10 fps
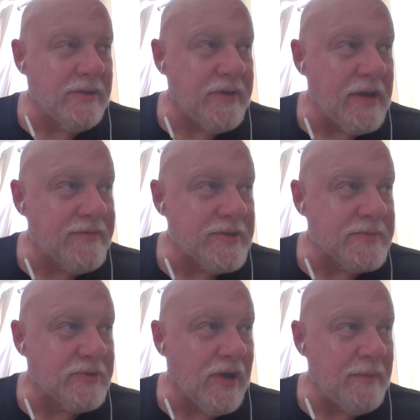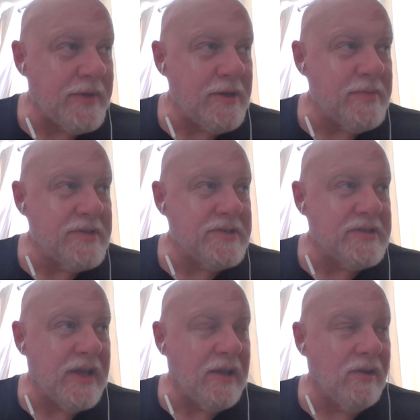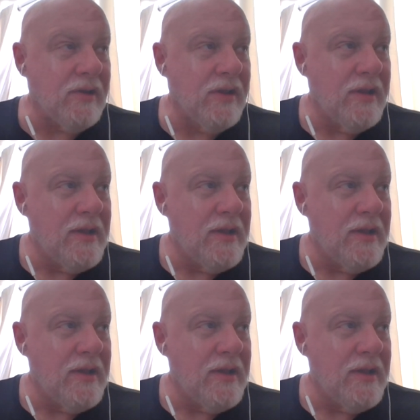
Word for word: I would never subscribe to anybody's channel.